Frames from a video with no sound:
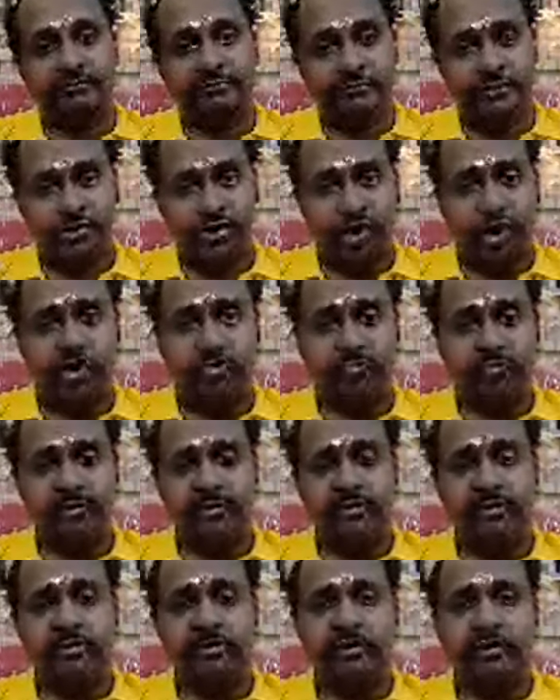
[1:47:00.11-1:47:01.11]
job,
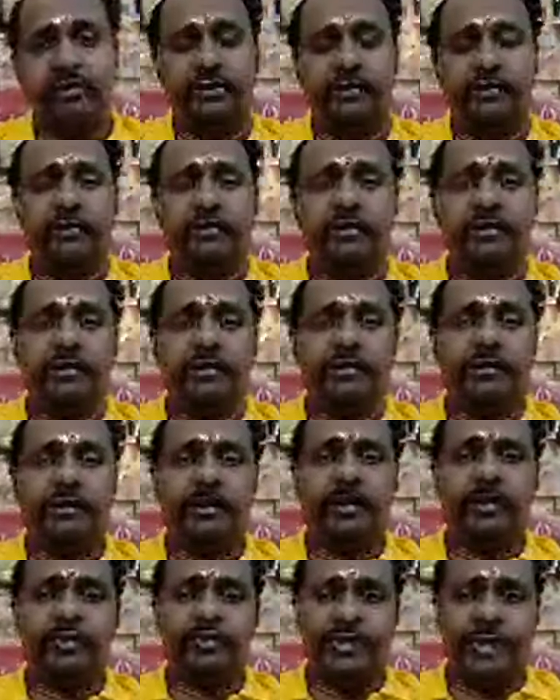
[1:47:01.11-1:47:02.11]

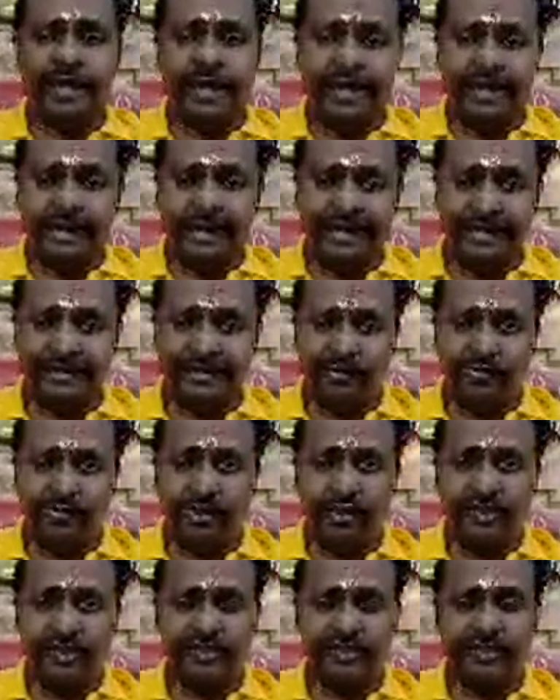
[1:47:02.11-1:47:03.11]
how they can raise the
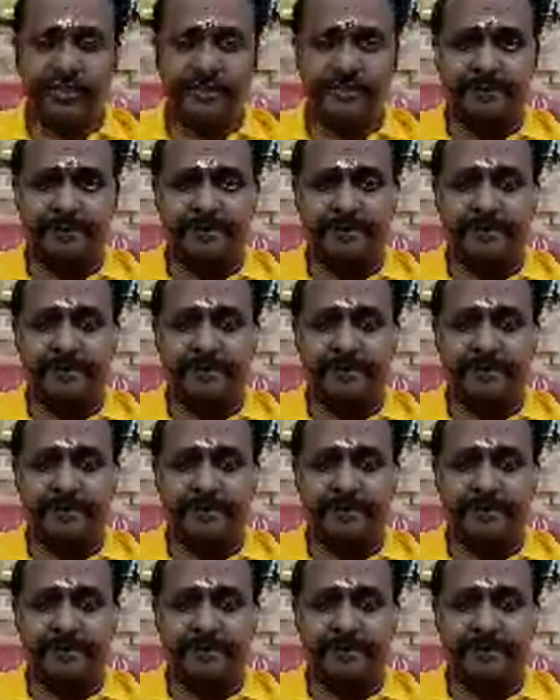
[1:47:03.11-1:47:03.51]
voice